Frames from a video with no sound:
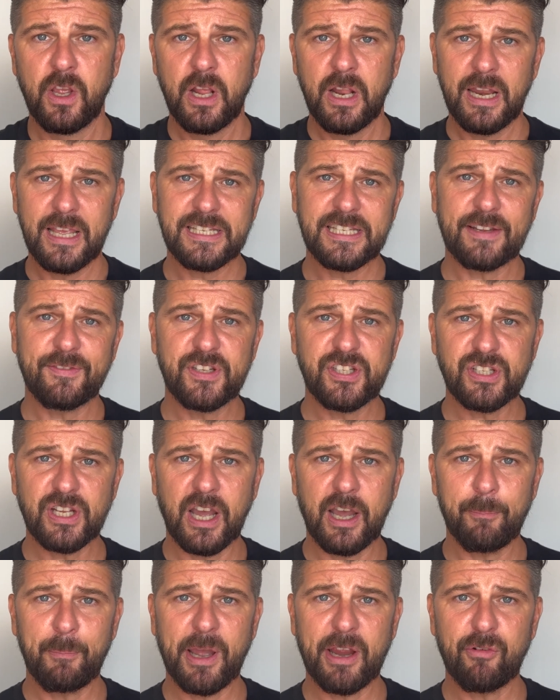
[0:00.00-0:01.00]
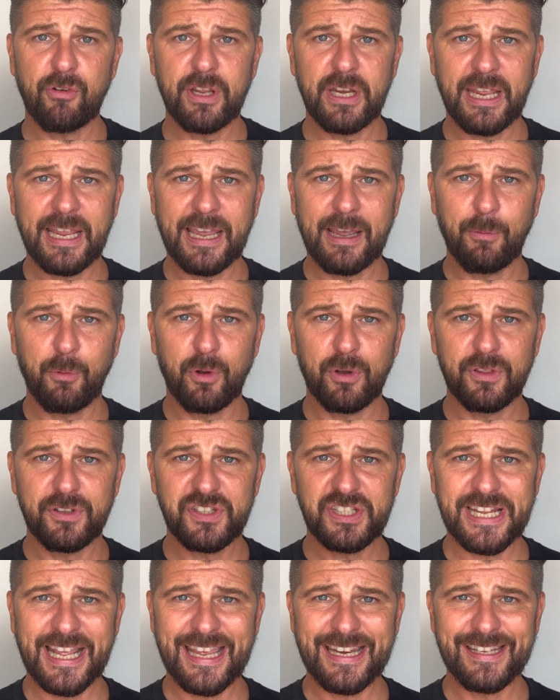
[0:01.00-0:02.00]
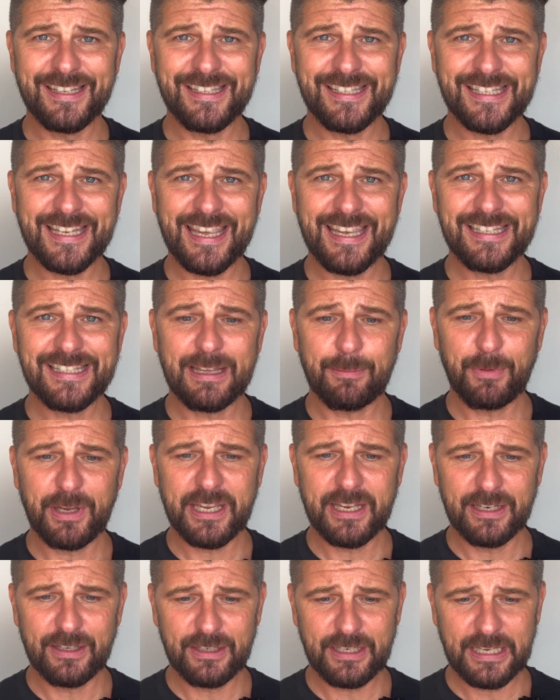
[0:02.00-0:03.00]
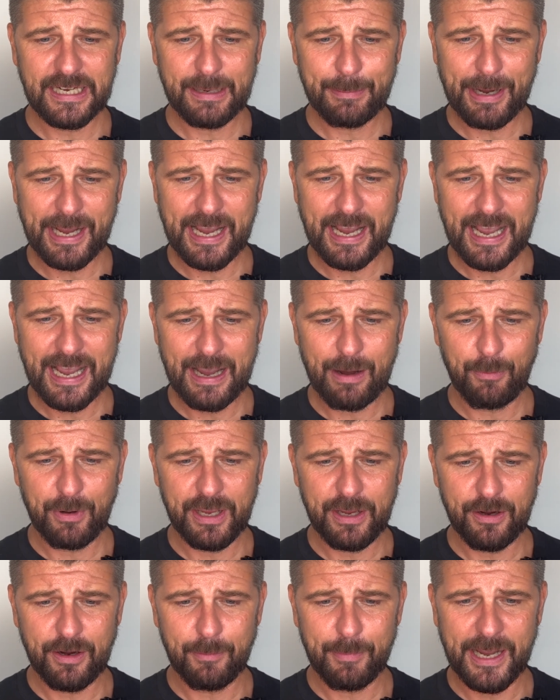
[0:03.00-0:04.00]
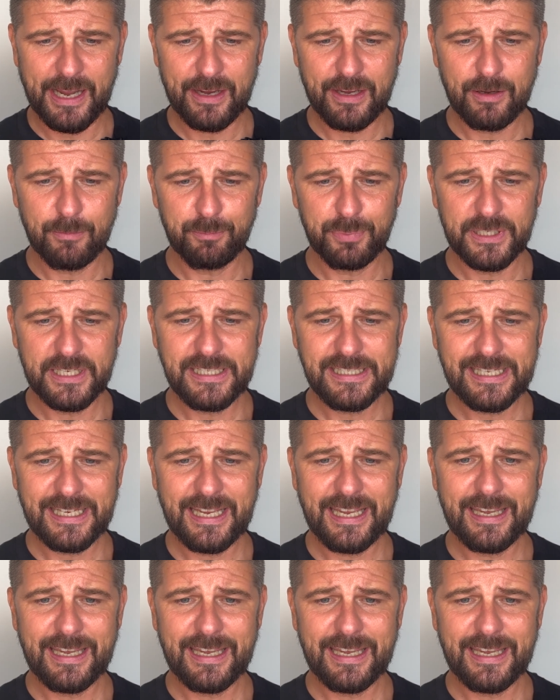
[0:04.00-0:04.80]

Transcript: Let's have a start by reading out what the standard says, then we can look at about how we go about completing